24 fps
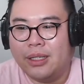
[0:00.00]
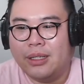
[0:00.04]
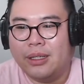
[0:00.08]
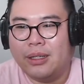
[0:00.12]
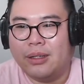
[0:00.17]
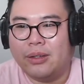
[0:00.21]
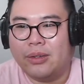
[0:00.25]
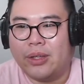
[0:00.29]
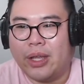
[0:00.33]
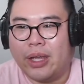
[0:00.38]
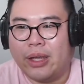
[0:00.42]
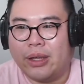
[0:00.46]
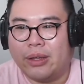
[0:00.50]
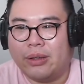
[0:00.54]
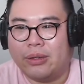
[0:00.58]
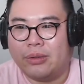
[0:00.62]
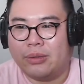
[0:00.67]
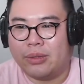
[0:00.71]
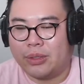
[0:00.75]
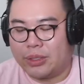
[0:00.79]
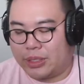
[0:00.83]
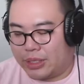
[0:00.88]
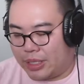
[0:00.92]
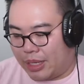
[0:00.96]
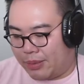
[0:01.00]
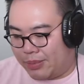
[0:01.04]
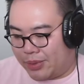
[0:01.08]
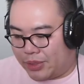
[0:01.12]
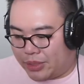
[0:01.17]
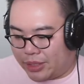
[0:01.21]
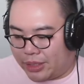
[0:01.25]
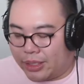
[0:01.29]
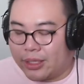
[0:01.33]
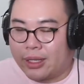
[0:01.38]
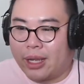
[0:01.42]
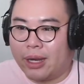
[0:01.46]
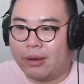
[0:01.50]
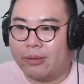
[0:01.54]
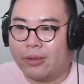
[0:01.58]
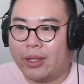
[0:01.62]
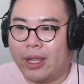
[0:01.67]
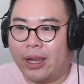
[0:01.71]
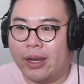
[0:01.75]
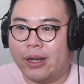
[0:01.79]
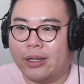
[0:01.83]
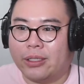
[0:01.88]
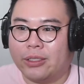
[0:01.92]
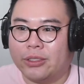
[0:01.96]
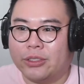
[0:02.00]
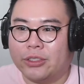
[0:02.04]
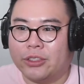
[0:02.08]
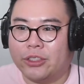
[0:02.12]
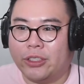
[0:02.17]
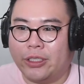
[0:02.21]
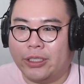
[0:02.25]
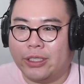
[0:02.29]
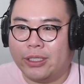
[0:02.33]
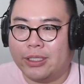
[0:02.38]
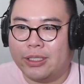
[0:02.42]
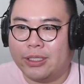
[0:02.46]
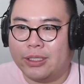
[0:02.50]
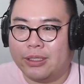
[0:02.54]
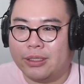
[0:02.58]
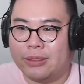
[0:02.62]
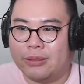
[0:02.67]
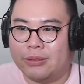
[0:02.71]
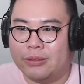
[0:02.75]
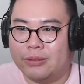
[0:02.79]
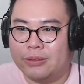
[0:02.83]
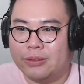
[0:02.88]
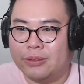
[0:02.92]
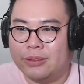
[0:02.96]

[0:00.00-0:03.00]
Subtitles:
Okay, we're establishing kind of character traits of...